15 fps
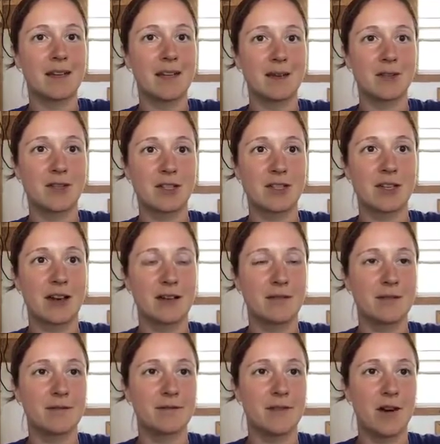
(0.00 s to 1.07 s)
He just kind
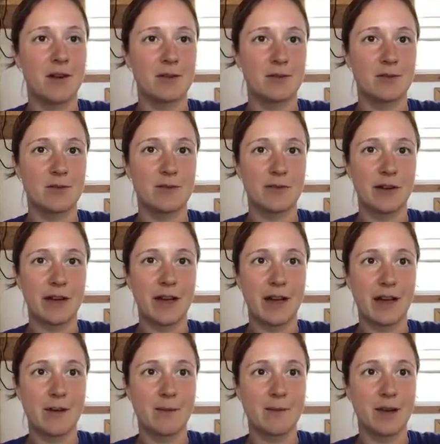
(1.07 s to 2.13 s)
of fawned over
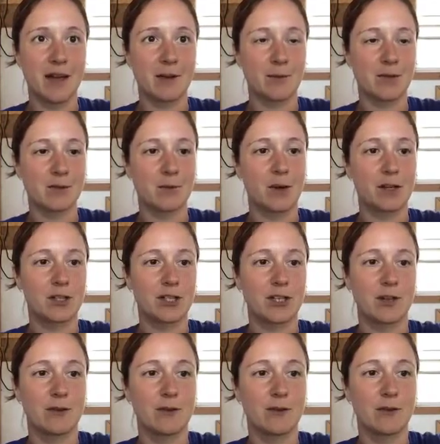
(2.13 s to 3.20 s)
him and was
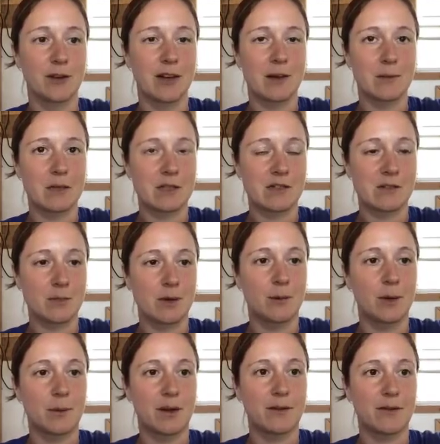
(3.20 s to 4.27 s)
watching over him. This is
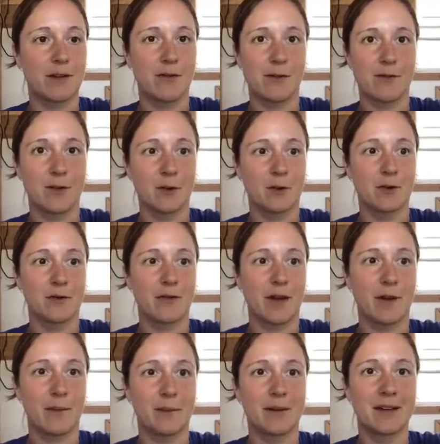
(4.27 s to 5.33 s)
probably my favorite photo of
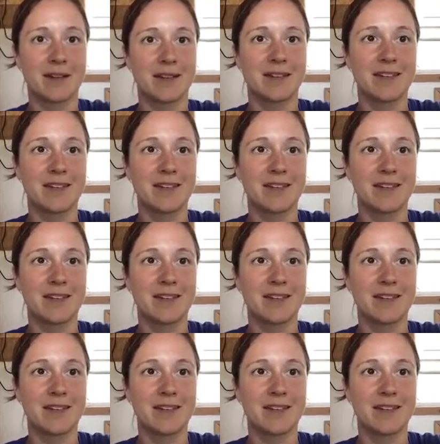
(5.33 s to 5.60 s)
them